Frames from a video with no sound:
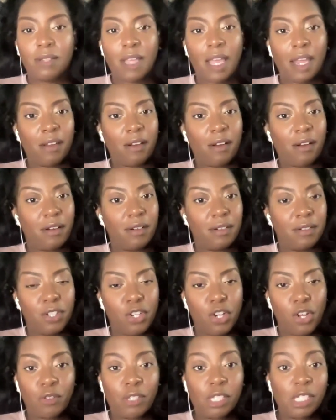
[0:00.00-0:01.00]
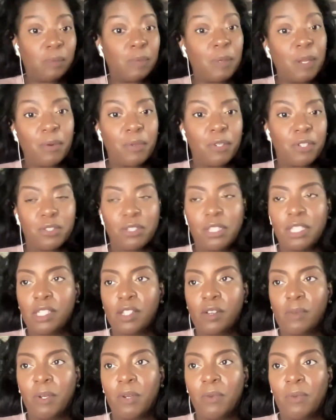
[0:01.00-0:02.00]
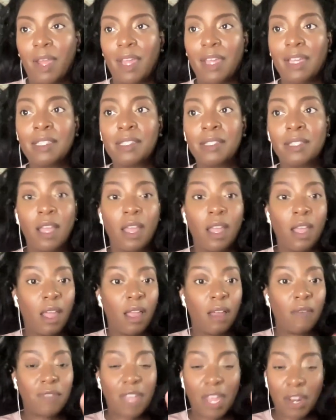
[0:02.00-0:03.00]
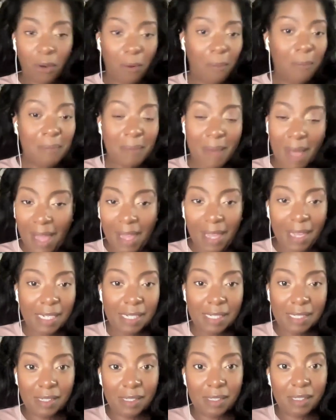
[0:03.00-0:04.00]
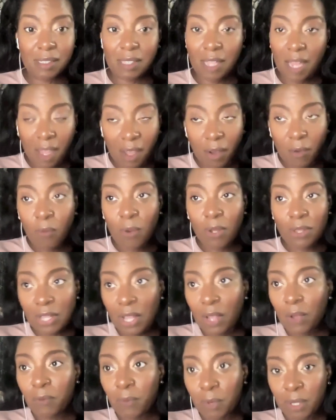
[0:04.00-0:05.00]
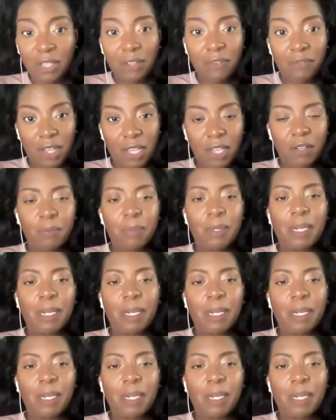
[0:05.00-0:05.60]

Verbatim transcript: that are, you know, spiritual in so many ways, they don't mind saying what they really feel.